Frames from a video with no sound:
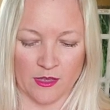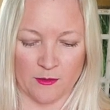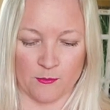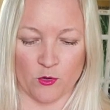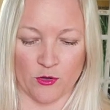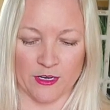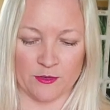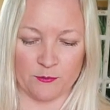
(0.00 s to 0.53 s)
I'm
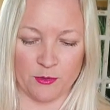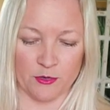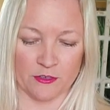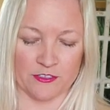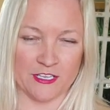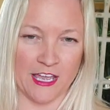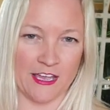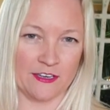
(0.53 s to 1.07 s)
going to
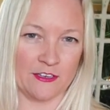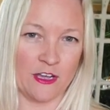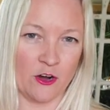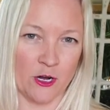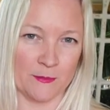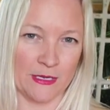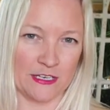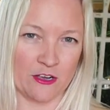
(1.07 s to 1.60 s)
pull 10
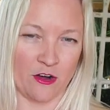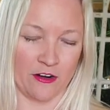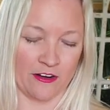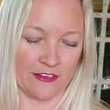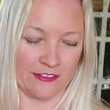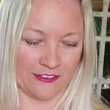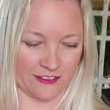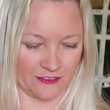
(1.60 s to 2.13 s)
Hermit
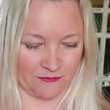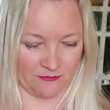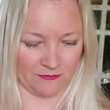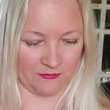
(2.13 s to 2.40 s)
cards.